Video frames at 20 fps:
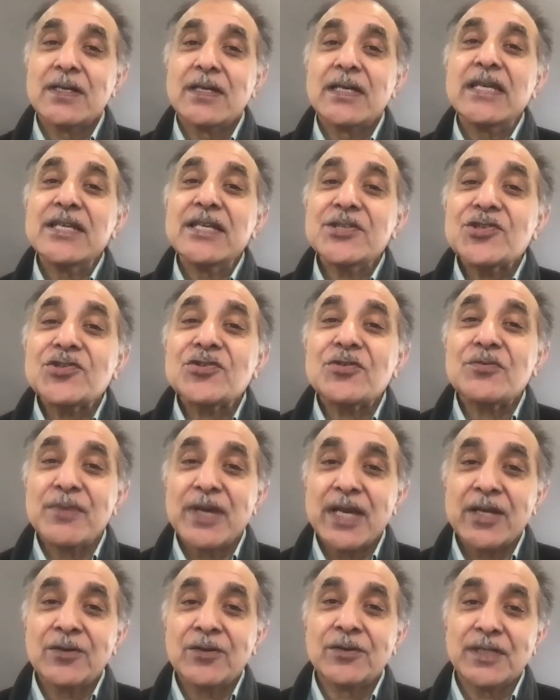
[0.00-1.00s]

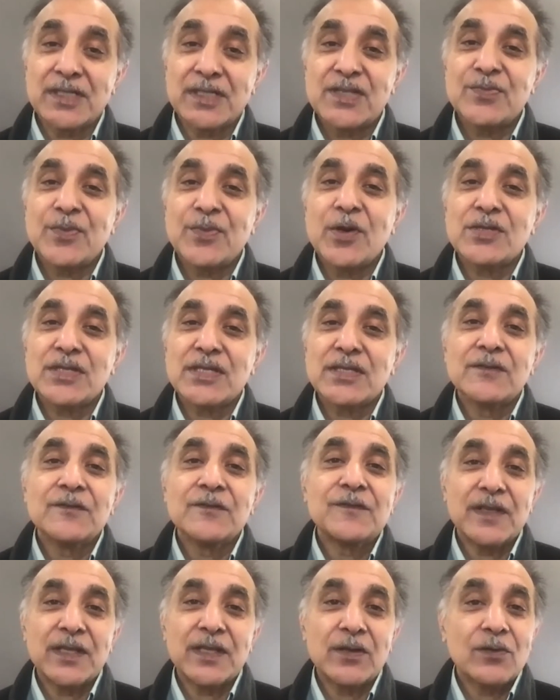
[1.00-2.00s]
instrumental in exposing the
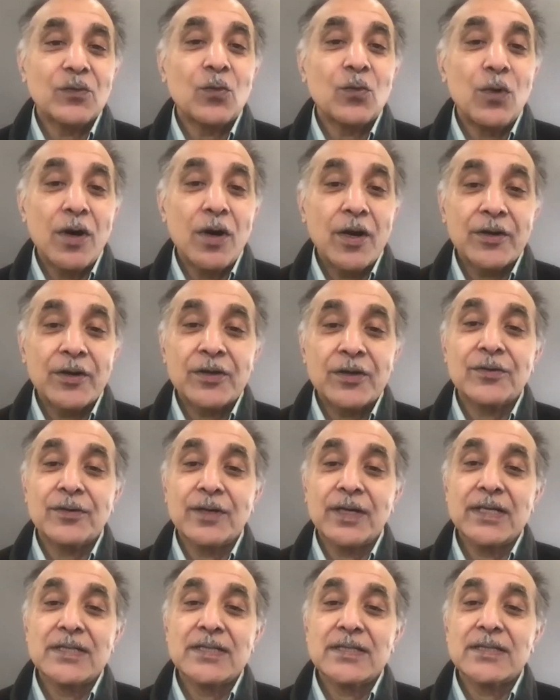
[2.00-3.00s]
Flint water
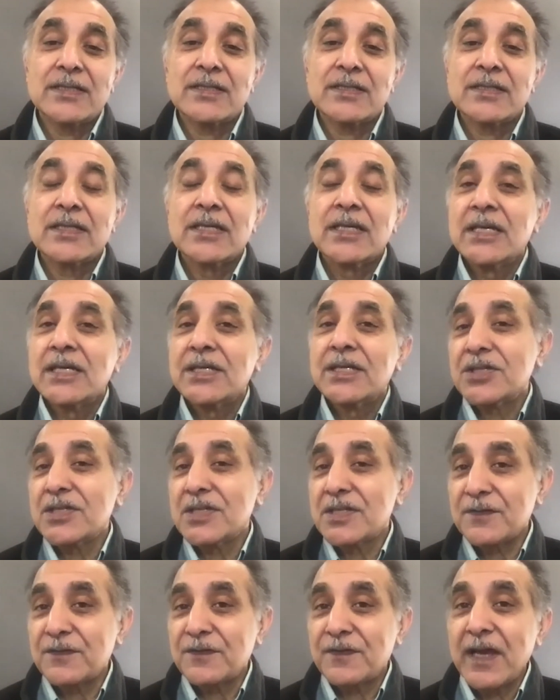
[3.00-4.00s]
crisis. She's
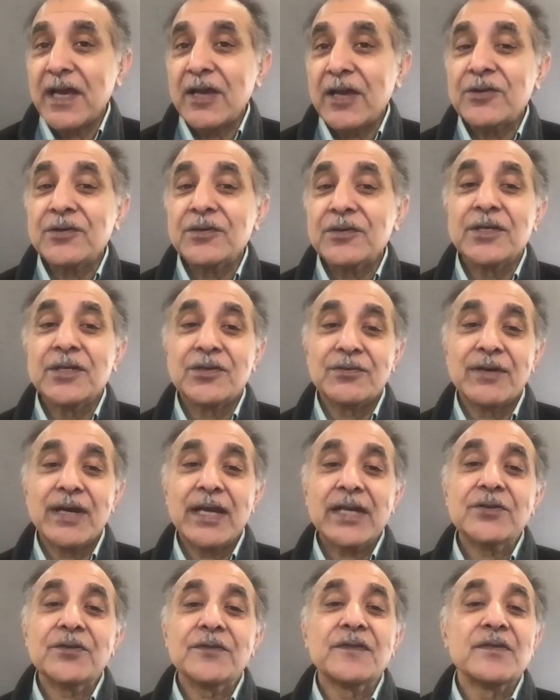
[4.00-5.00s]
the founder and
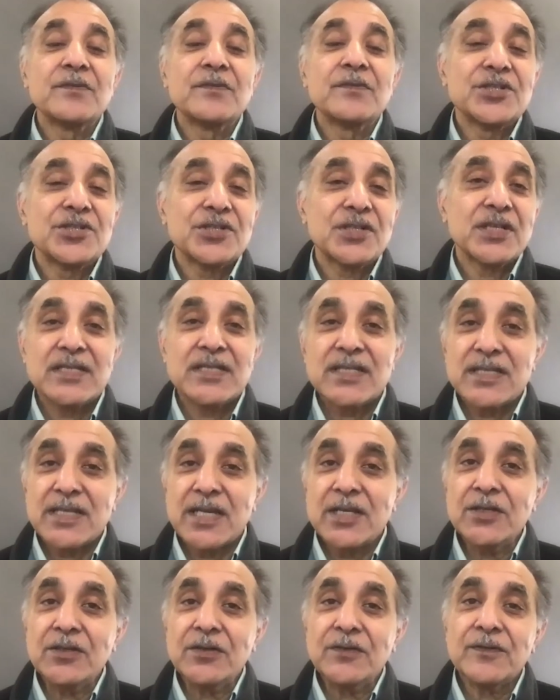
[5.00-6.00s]
director of the Michigan
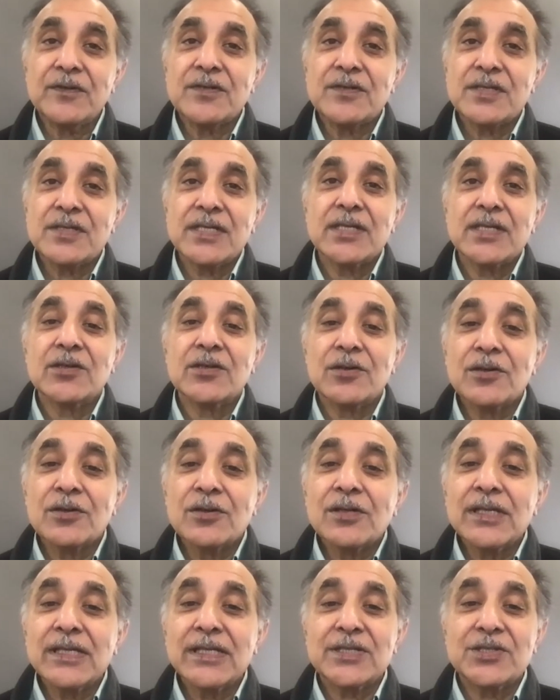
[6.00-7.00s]
State University and
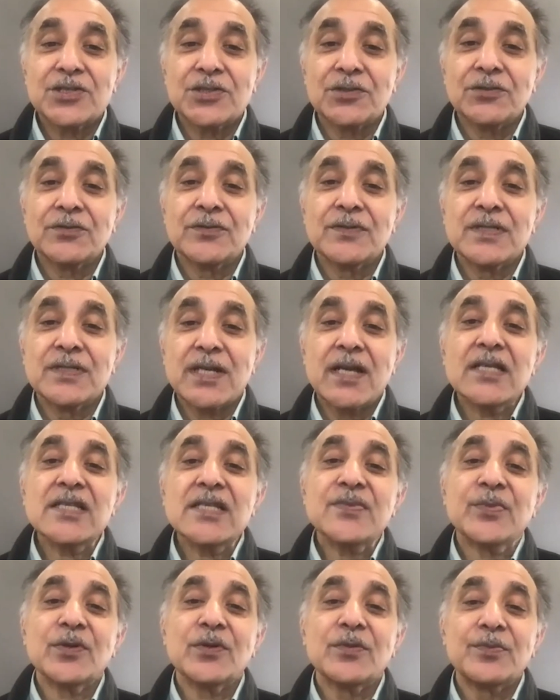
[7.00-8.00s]
Hurley Children's
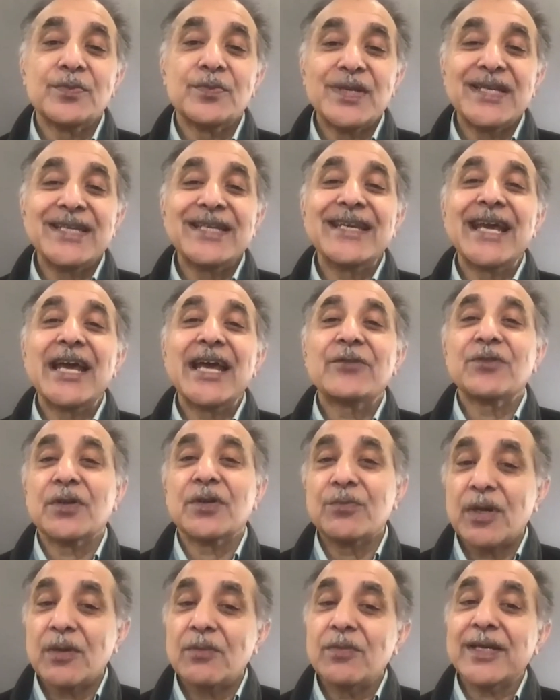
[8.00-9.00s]
Hospital Pediatric
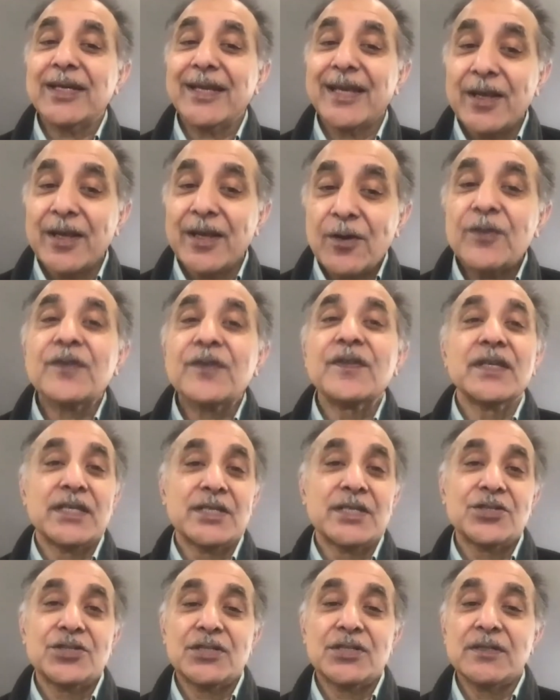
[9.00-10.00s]
Public Health
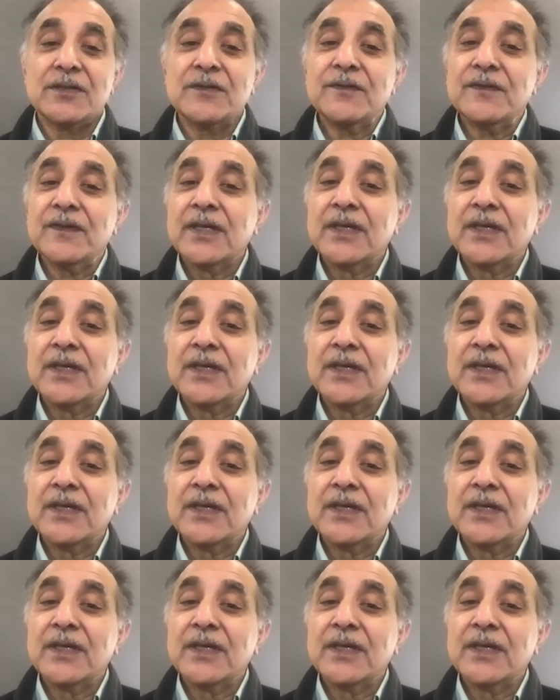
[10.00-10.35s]
Initiative,